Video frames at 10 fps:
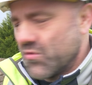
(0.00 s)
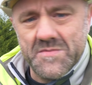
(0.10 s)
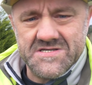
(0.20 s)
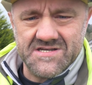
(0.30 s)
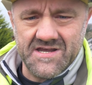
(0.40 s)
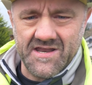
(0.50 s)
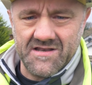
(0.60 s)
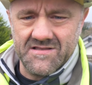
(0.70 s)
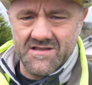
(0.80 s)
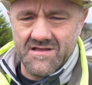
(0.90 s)
we'll be seeing
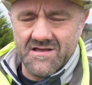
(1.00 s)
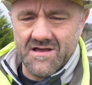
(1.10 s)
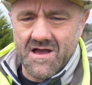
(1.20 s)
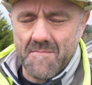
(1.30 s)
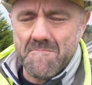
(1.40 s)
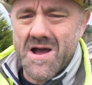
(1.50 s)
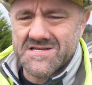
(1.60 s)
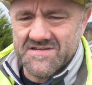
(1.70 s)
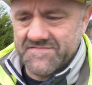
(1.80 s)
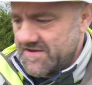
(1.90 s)
a
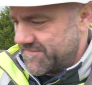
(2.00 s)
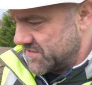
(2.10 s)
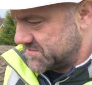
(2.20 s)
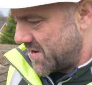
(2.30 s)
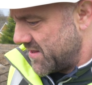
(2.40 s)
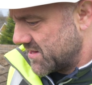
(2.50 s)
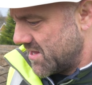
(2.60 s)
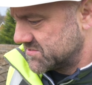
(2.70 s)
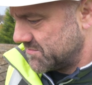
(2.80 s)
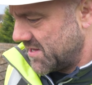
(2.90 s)
massive difference by the
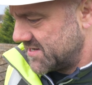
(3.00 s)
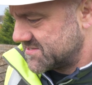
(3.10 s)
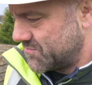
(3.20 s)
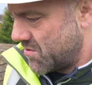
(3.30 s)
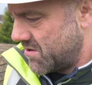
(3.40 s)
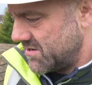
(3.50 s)
close of play tomorrow.